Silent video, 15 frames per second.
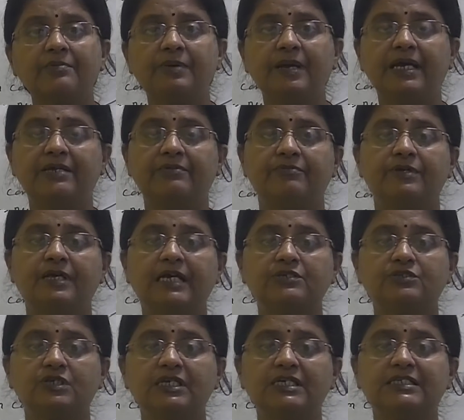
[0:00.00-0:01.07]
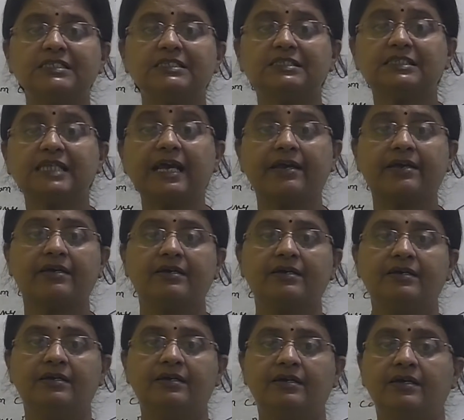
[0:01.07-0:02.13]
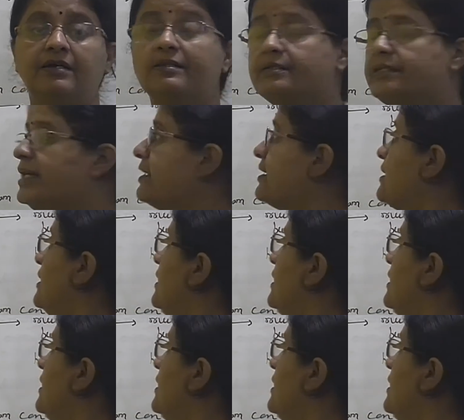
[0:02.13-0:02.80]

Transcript: band, actually it is thick.